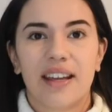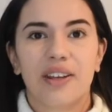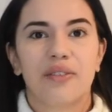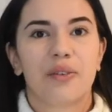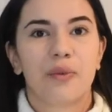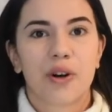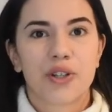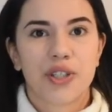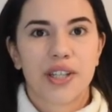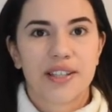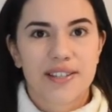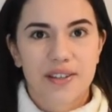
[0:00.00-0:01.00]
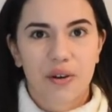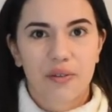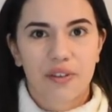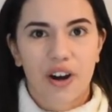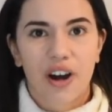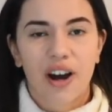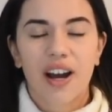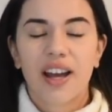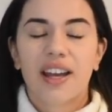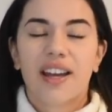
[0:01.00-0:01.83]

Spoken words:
thank you for watching it so far.